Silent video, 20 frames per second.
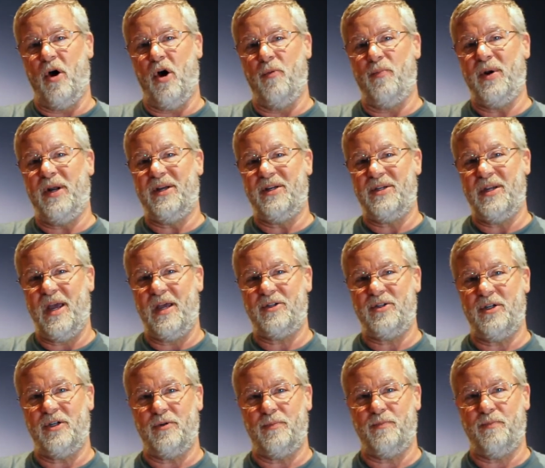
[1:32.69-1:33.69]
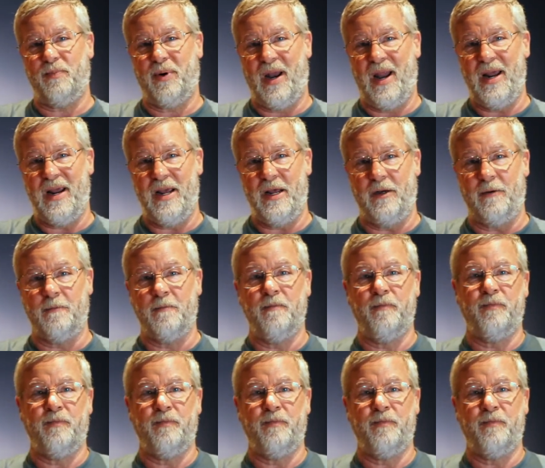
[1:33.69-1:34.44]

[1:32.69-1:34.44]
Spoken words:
opening Texas plan